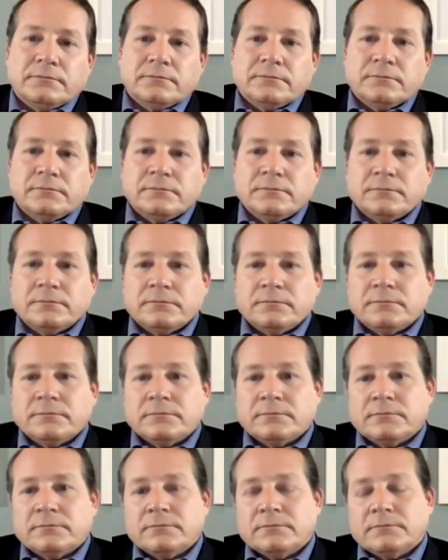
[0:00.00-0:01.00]

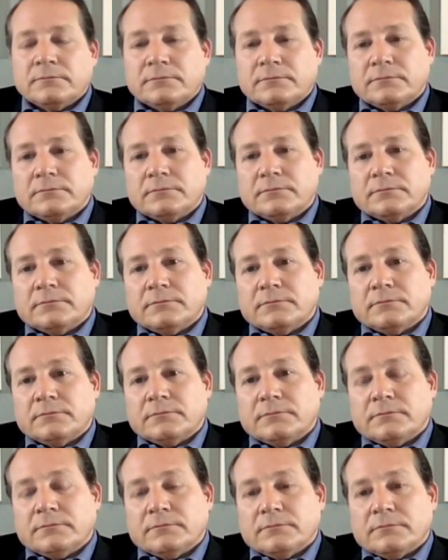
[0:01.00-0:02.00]

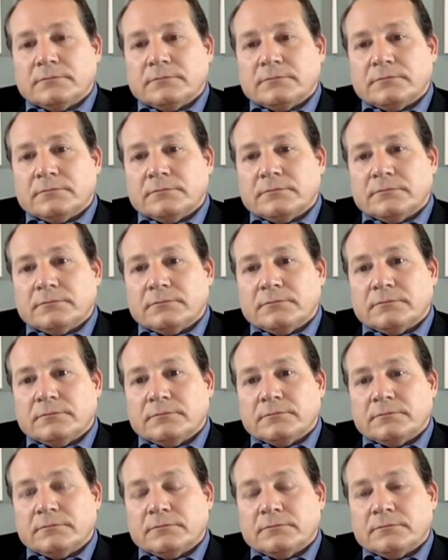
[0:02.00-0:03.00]

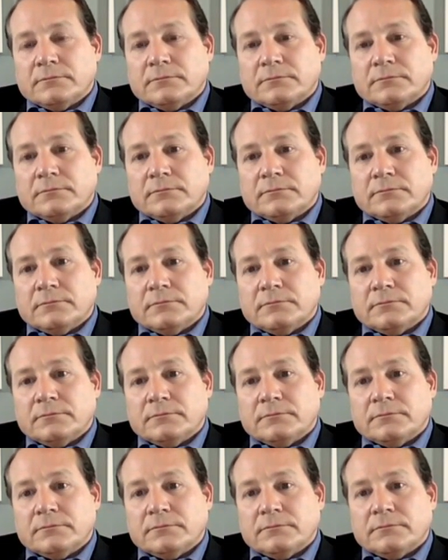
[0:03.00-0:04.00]

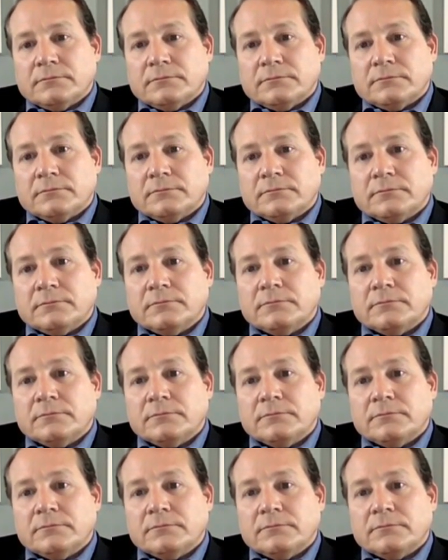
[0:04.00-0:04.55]
No words are spoken by the person on screen.